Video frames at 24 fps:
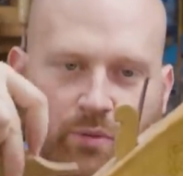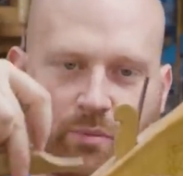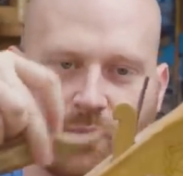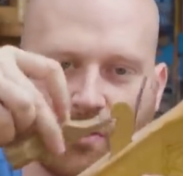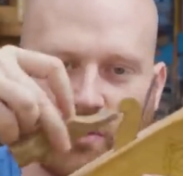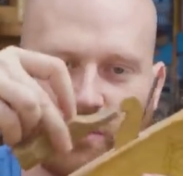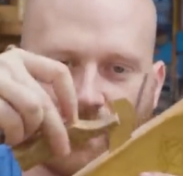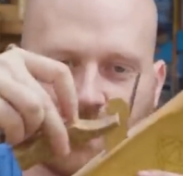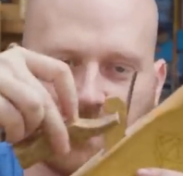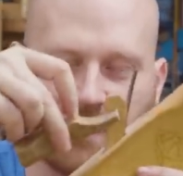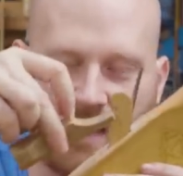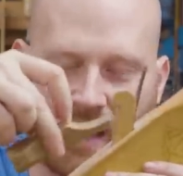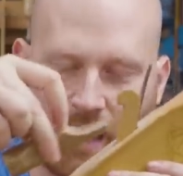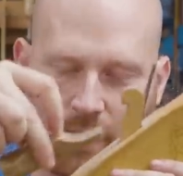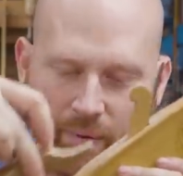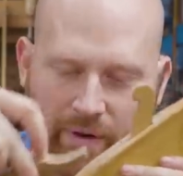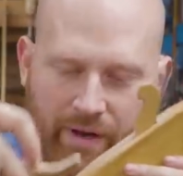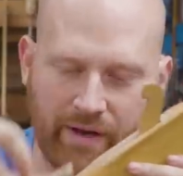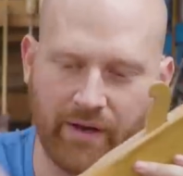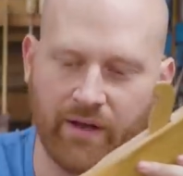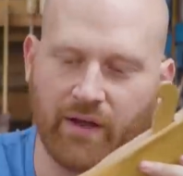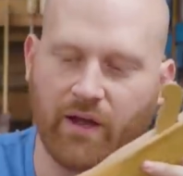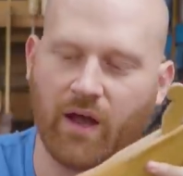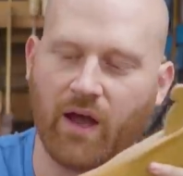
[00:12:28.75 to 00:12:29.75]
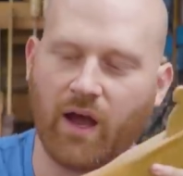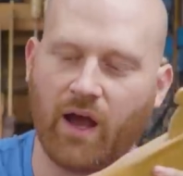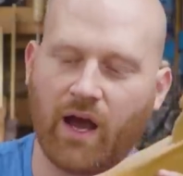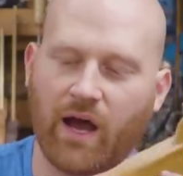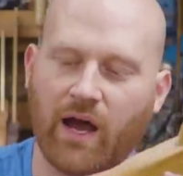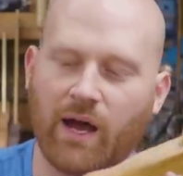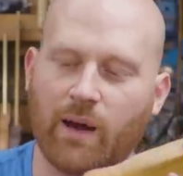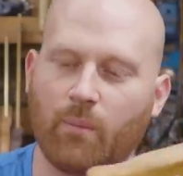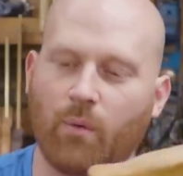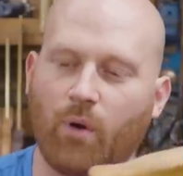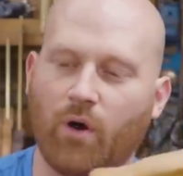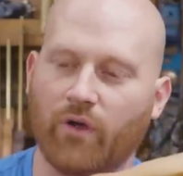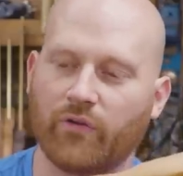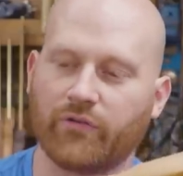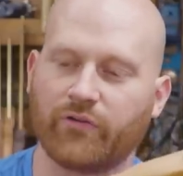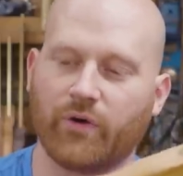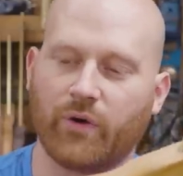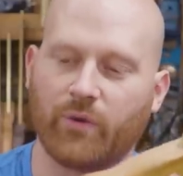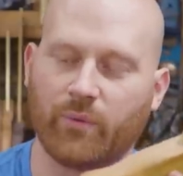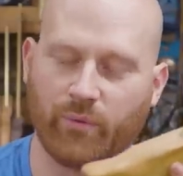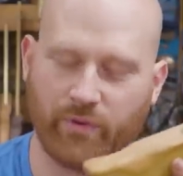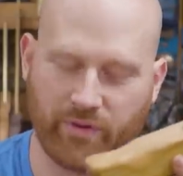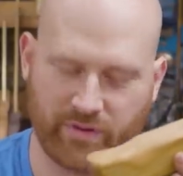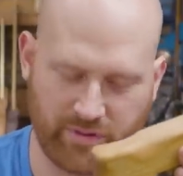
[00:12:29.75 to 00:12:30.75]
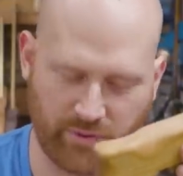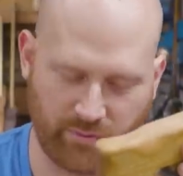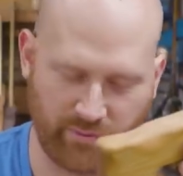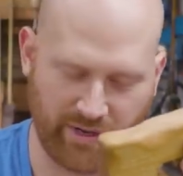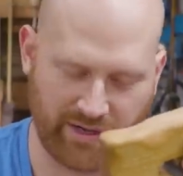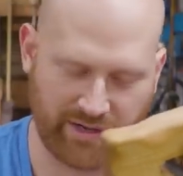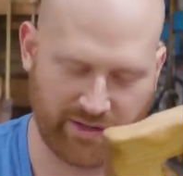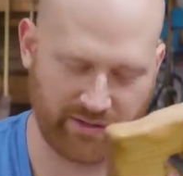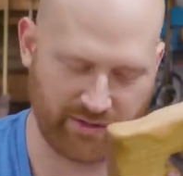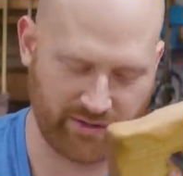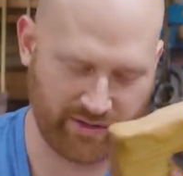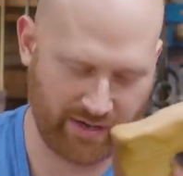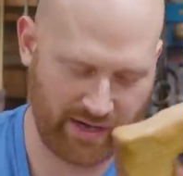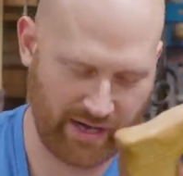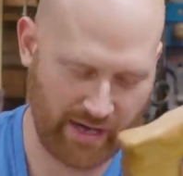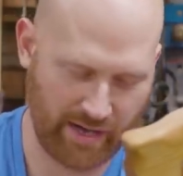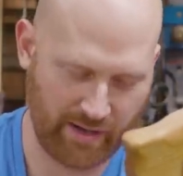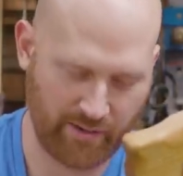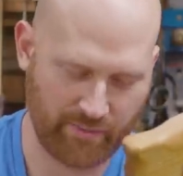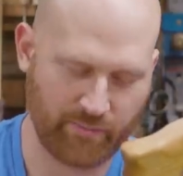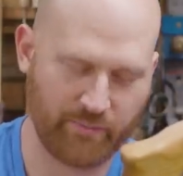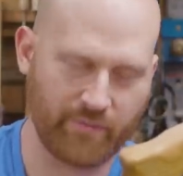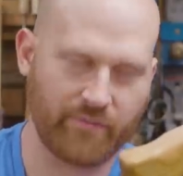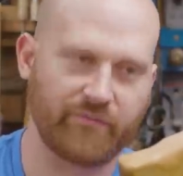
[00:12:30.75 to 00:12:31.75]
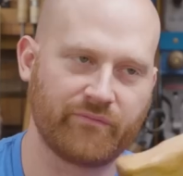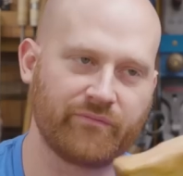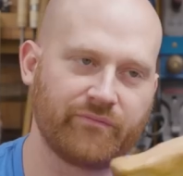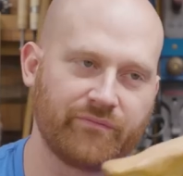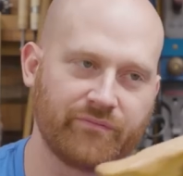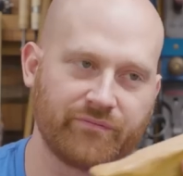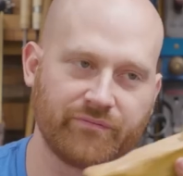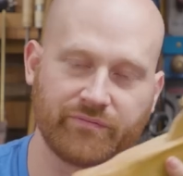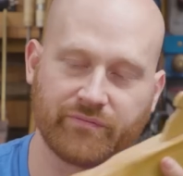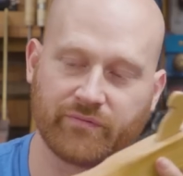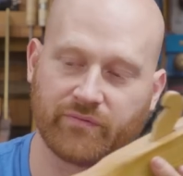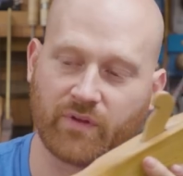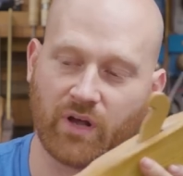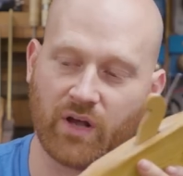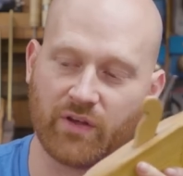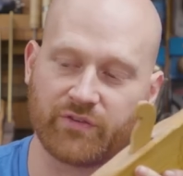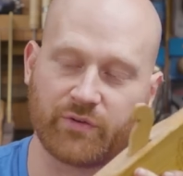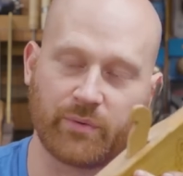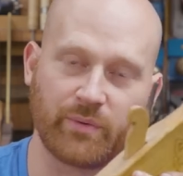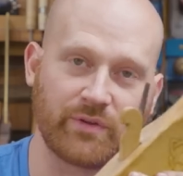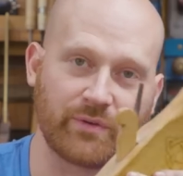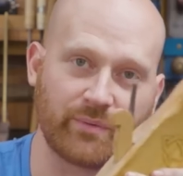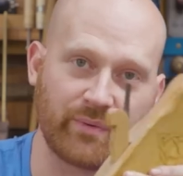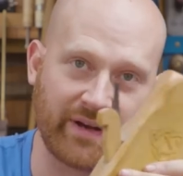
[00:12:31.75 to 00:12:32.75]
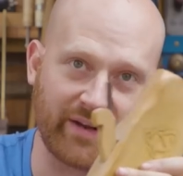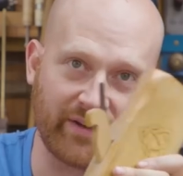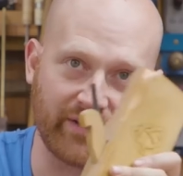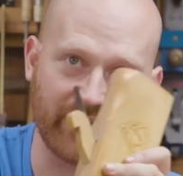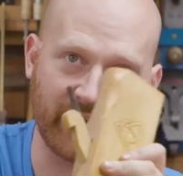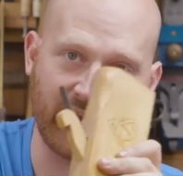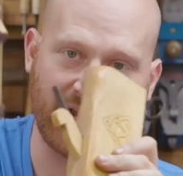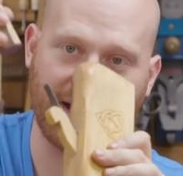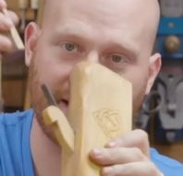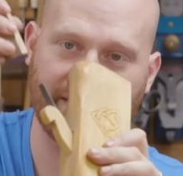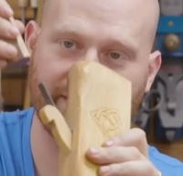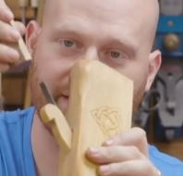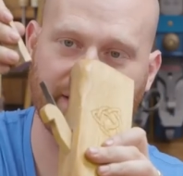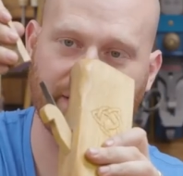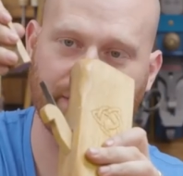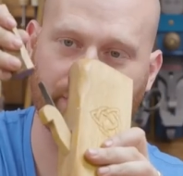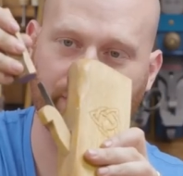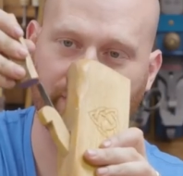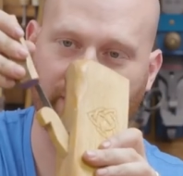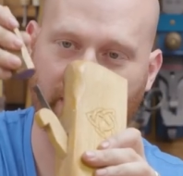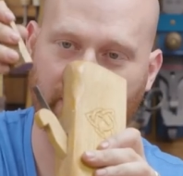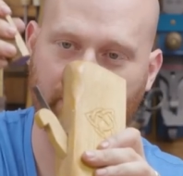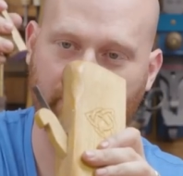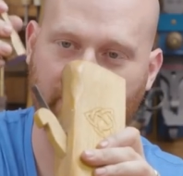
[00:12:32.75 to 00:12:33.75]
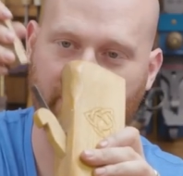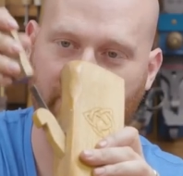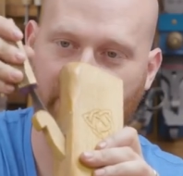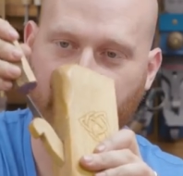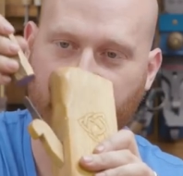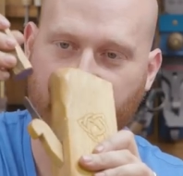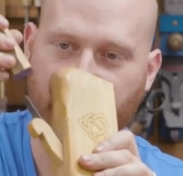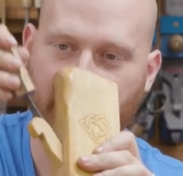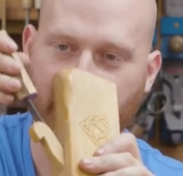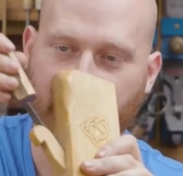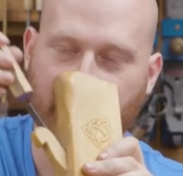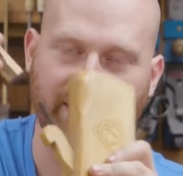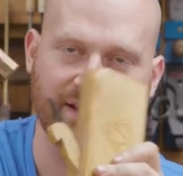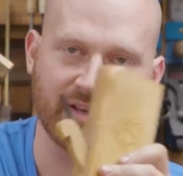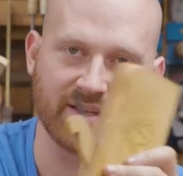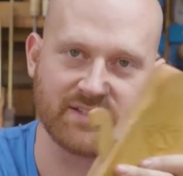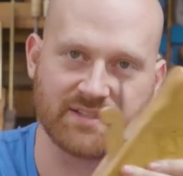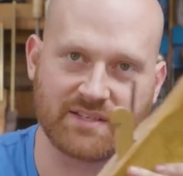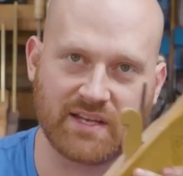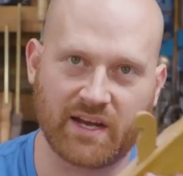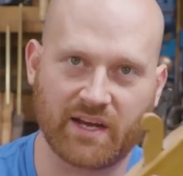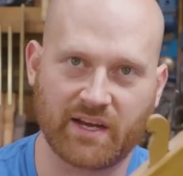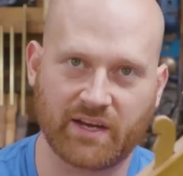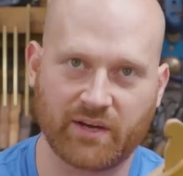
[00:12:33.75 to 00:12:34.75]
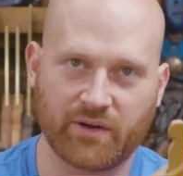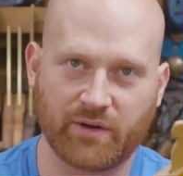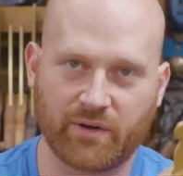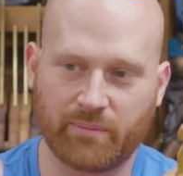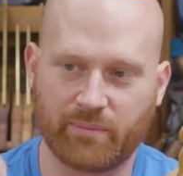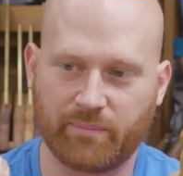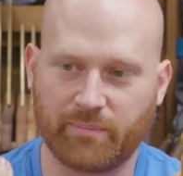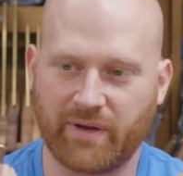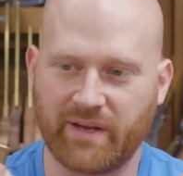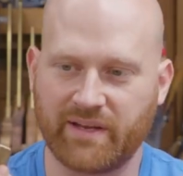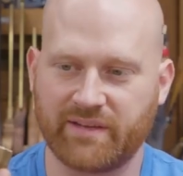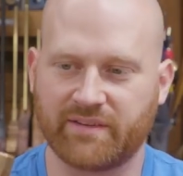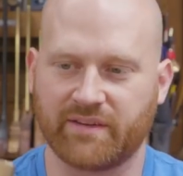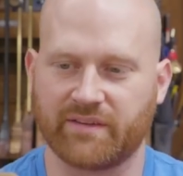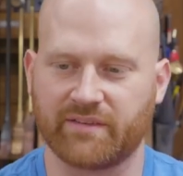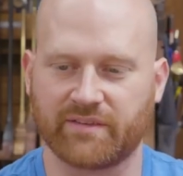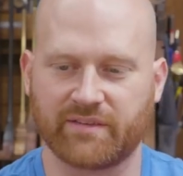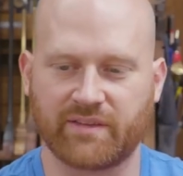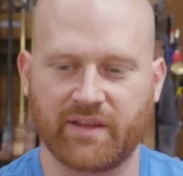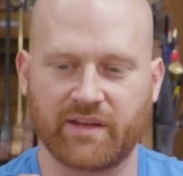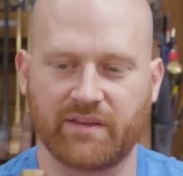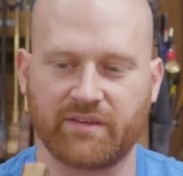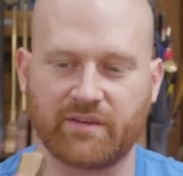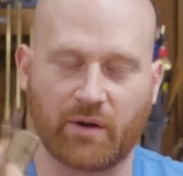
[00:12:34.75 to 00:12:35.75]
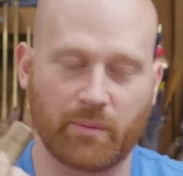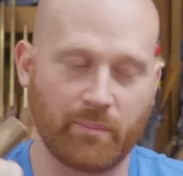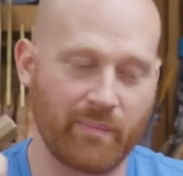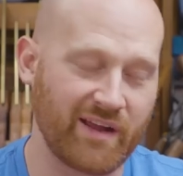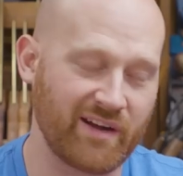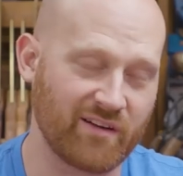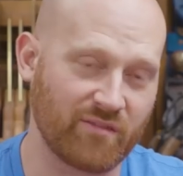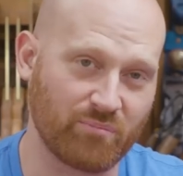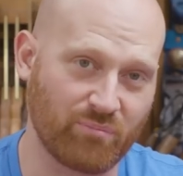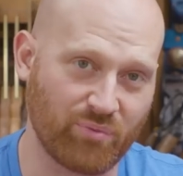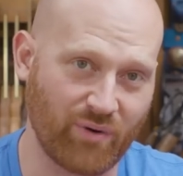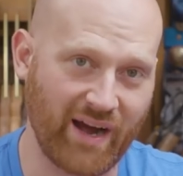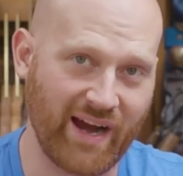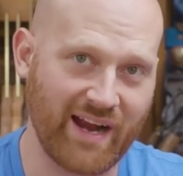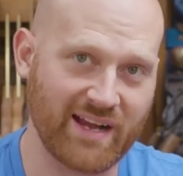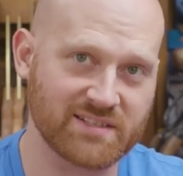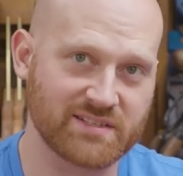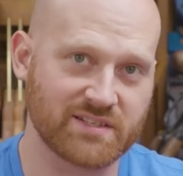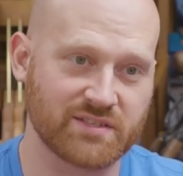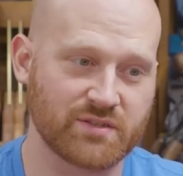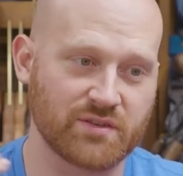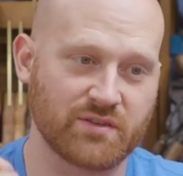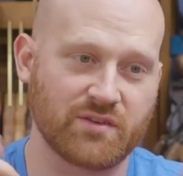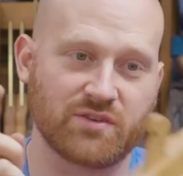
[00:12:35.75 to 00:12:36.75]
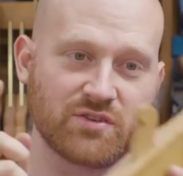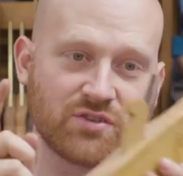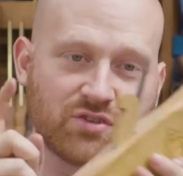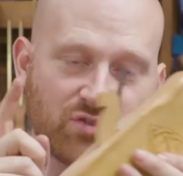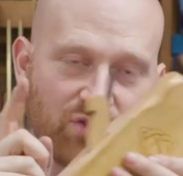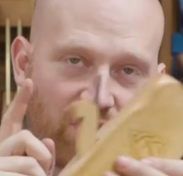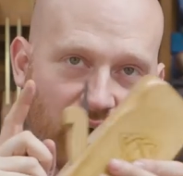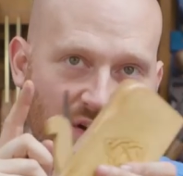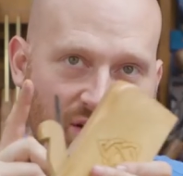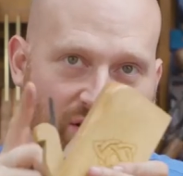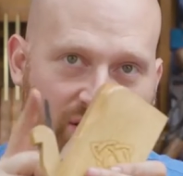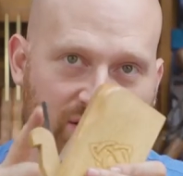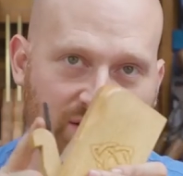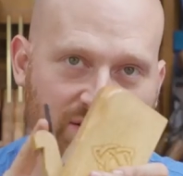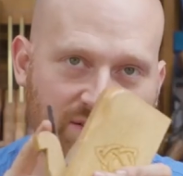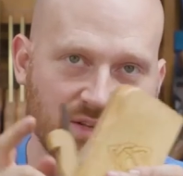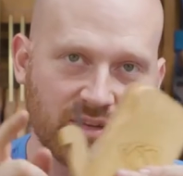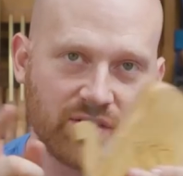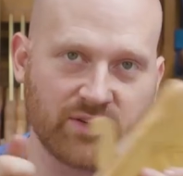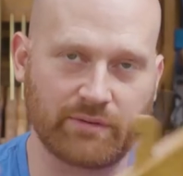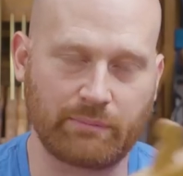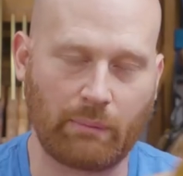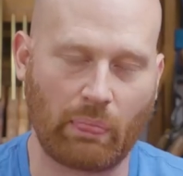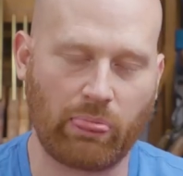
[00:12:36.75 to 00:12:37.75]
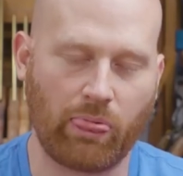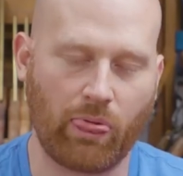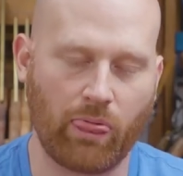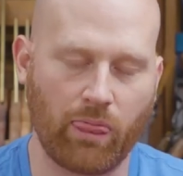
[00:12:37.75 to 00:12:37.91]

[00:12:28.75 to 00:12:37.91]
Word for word: remove it that way. Um, also with the regular also with the regular head, then you can be setting your pieces. These are made of brass, so they're strong, so they're